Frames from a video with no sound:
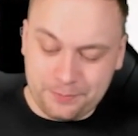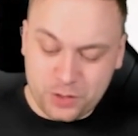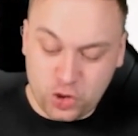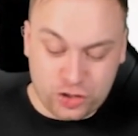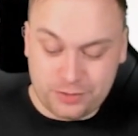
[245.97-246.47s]

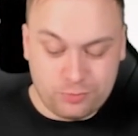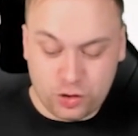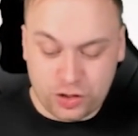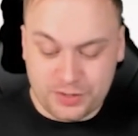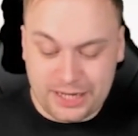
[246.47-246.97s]
you just
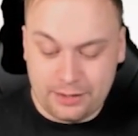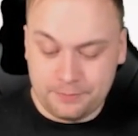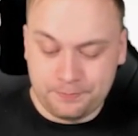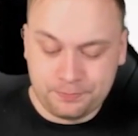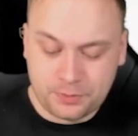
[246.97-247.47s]
OTK them.
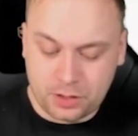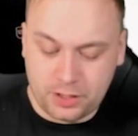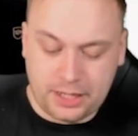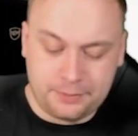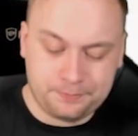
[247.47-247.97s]

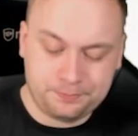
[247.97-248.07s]
Okay.